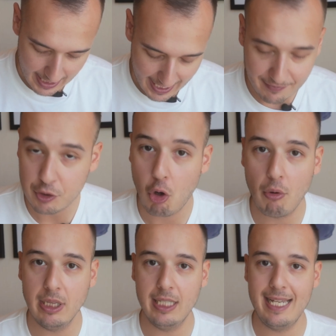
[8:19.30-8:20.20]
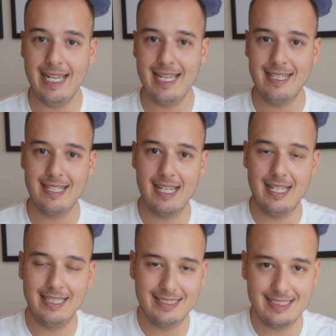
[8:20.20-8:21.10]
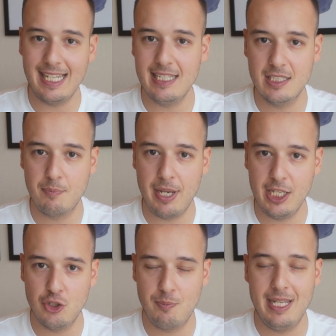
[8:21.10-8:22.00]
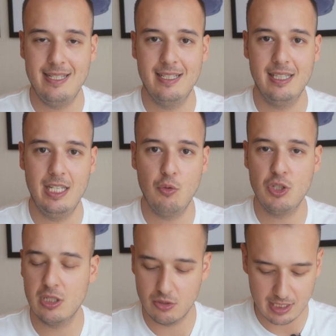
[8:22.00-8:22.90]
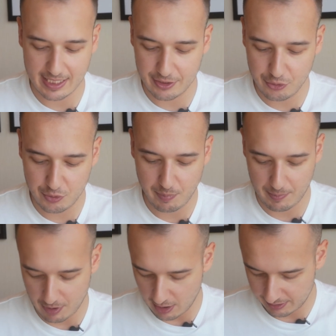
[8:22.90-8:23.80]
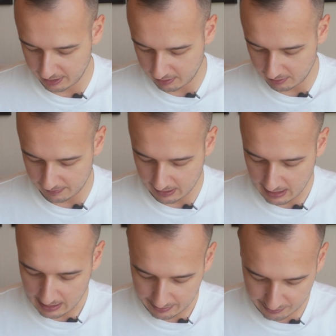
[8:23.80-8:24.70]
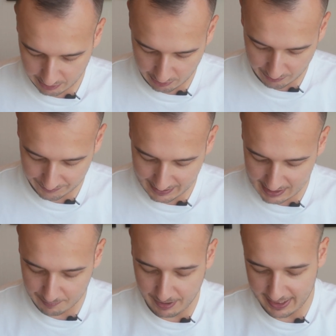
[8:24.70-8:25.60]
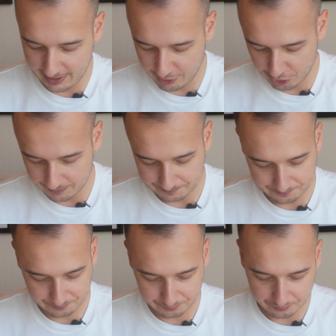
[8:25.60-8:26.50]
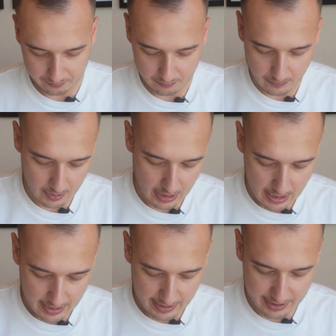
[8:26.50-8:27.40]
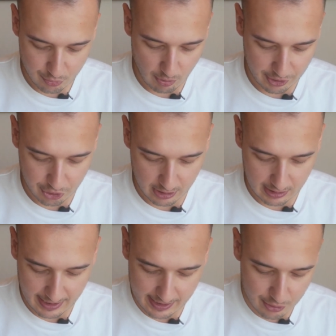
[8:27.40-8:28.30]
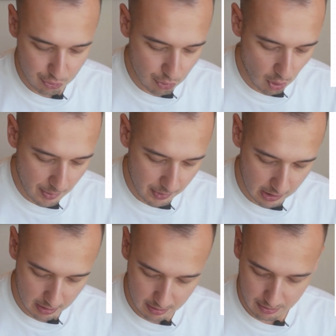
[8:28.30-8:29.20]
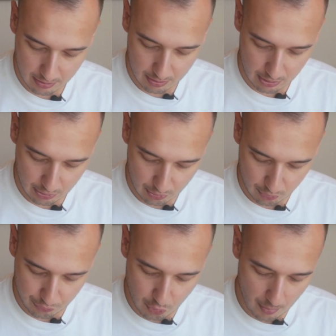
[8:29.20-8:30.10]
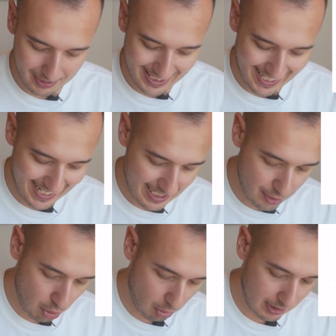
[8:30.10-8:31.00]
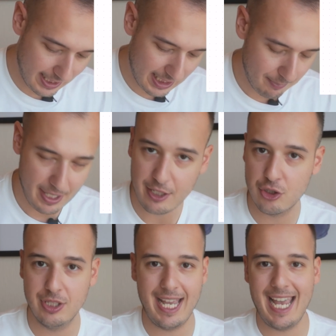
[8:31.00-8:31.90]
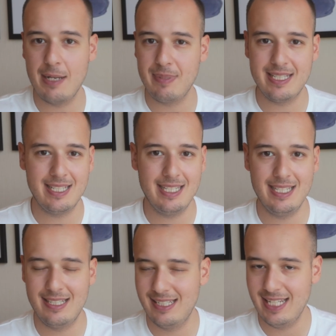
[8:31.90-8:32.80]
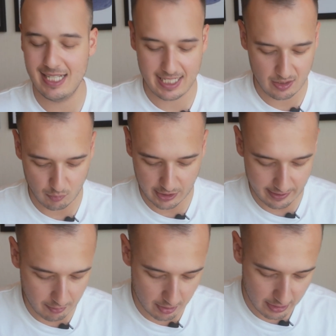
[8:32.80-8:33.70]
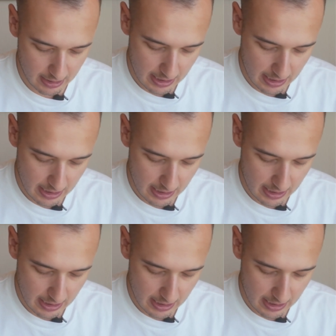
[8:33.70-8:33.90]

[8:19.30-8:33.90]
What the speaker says: Advertorial is a sales page basically, which looks like a newspaper article. So this page is structured like a normal editorial, like a page on NBC, CNN, whatever.